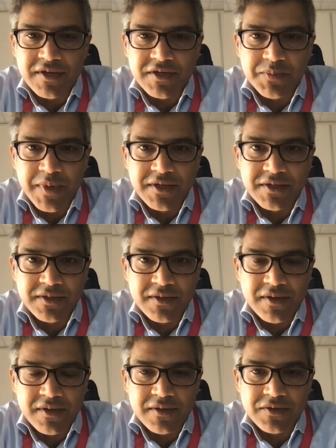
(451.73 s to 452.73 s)
space
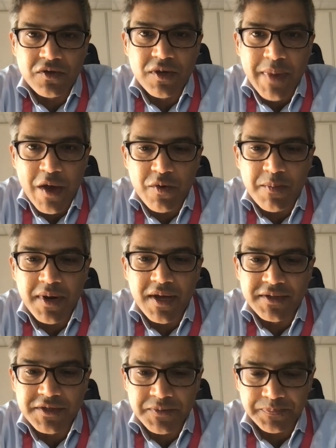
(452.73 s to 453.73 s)
solar power
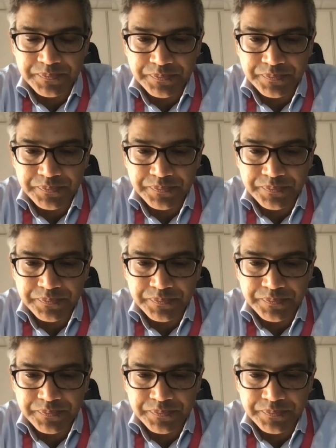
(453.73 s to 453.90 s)
plants.